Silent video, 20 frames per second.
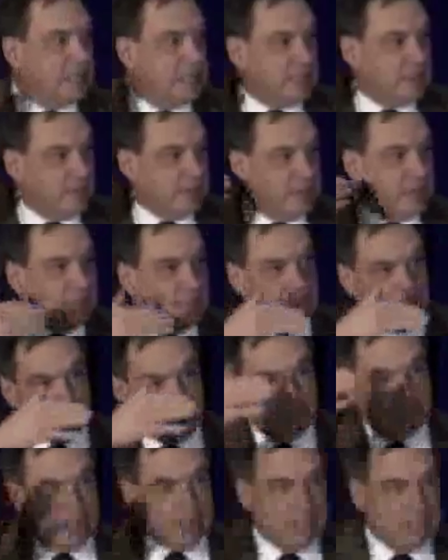and
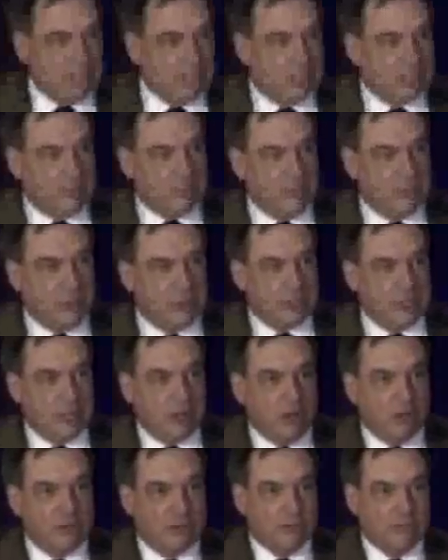how many systems you can
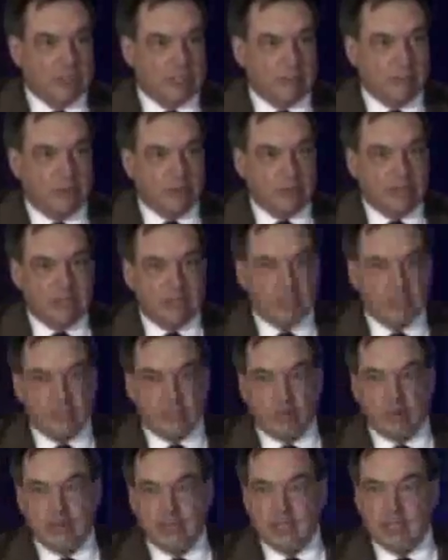ultimately put in.
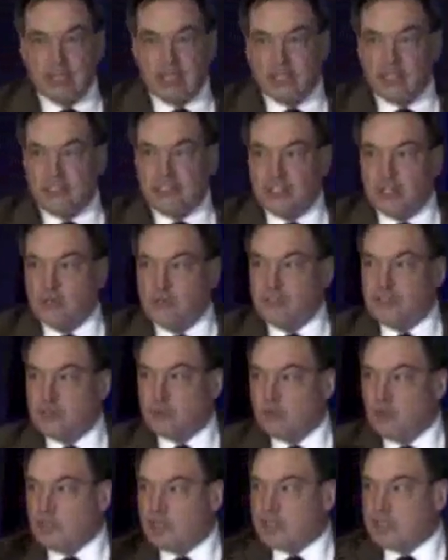So it shows
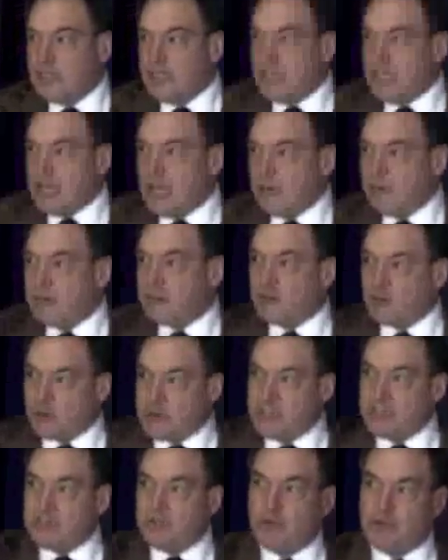you really how much
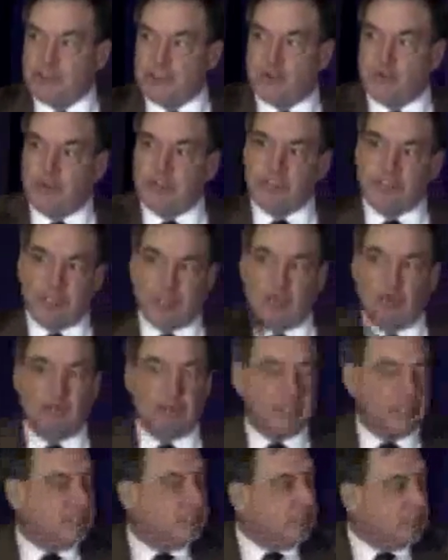resource there is not
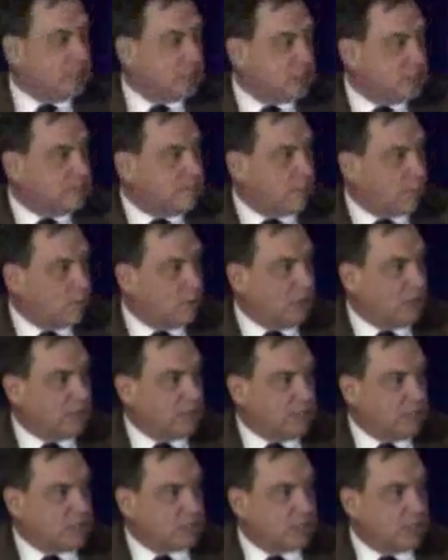only in Texas but
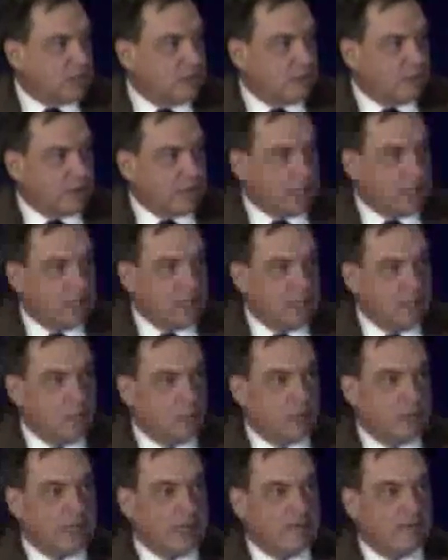really in this country.
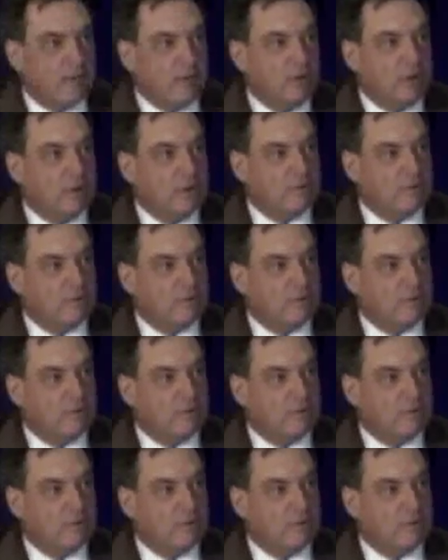We have